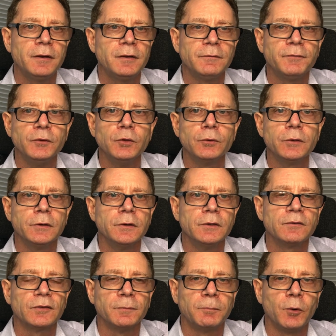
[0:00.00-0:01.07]
if you
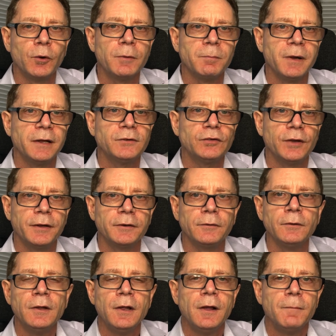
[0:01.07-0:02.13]
could support my
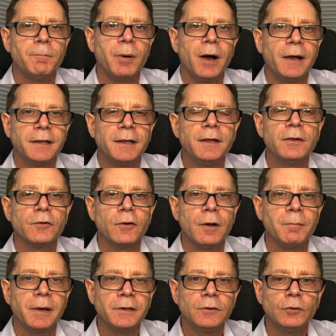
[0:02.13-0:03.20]
channel by here
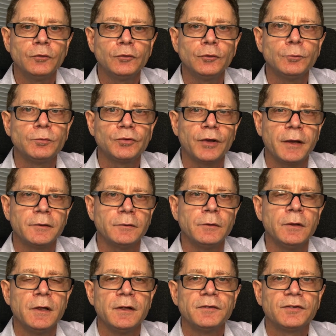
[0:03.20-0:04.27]
on my YouTube
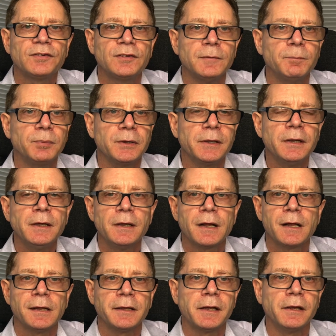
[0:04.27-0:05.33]
channel, simply
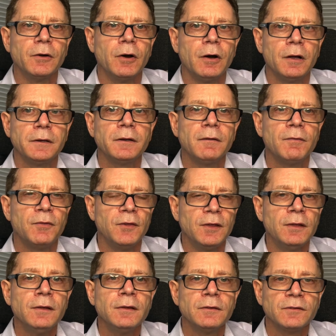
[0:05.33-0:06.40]
clicking on
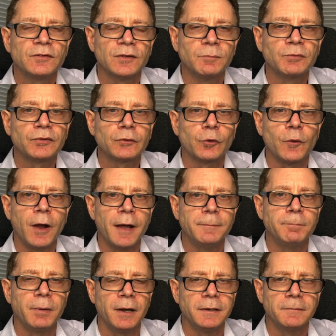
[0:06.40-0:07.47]
the
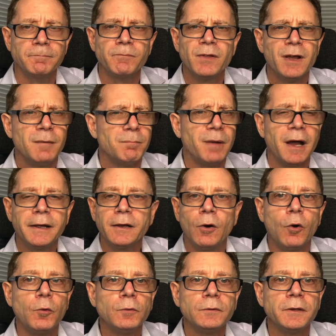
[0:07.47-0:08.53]
subscribe button. My
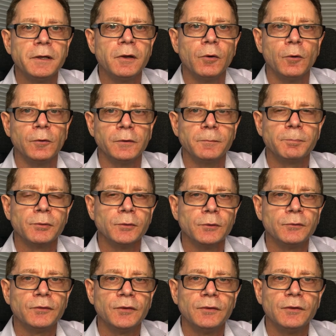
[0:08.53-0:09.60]
only goal in
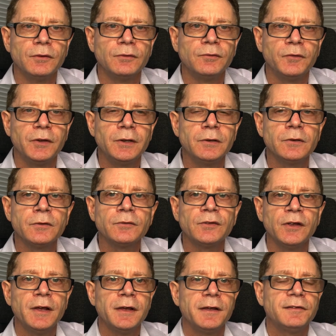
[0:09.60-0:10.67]
producing these
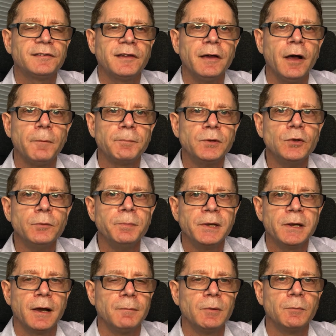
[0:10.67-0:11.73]
videos is to help you
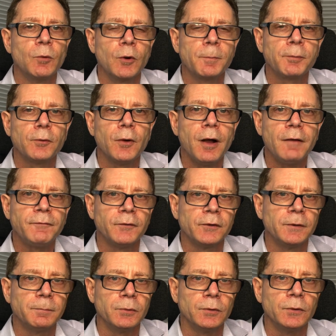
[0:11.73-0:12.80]
become a more
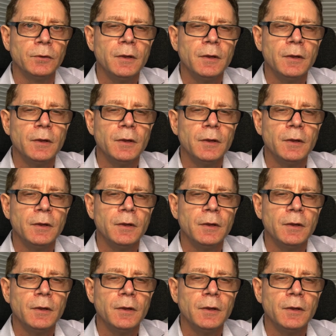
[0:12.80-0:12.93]
profitable